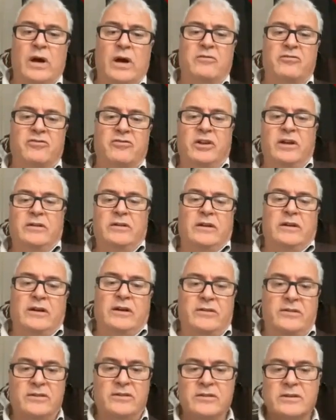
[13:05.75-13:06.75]
have seen that
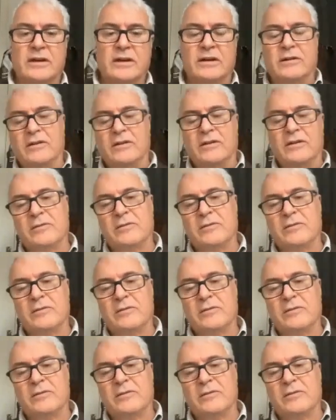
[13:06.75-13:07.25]
the